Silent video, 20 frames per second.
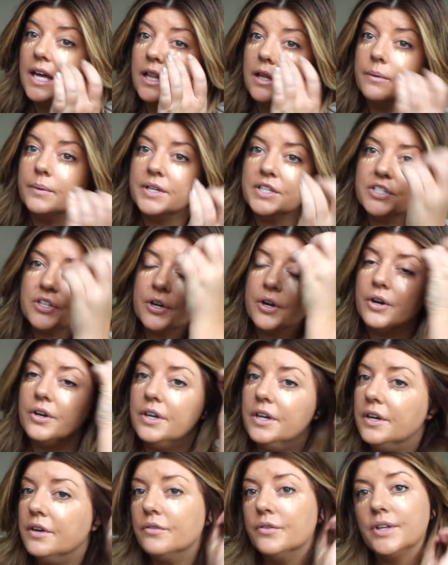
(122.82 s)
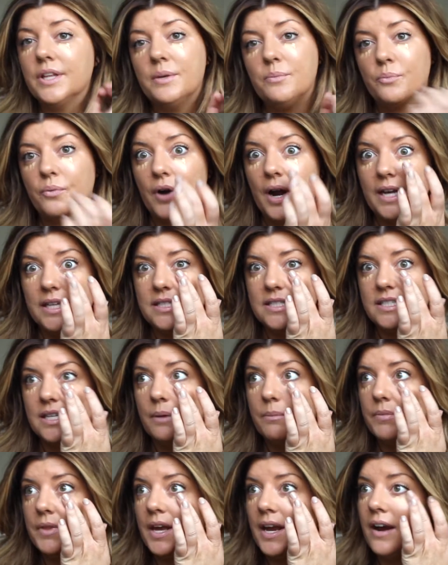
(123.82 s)
yellowy tone and it really brightens
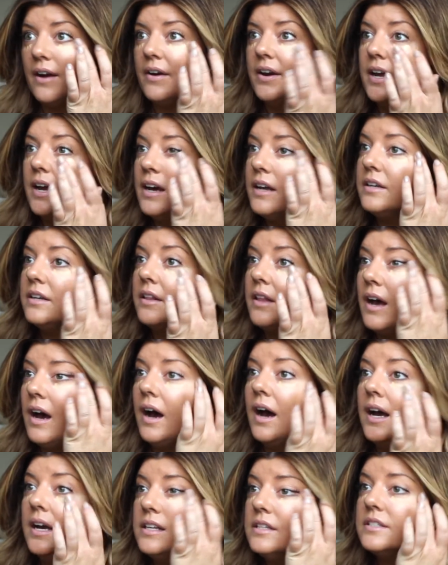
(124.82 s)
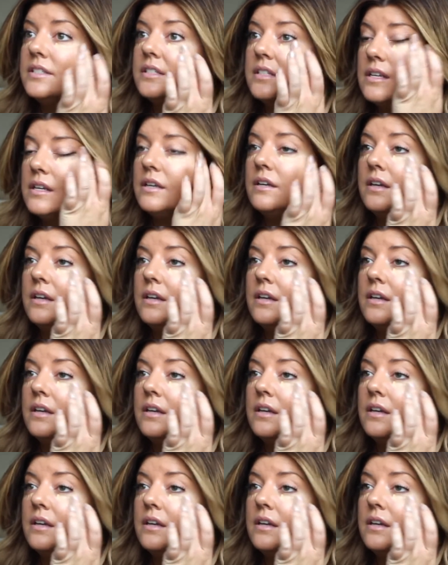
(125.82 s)
up the area under the eyes.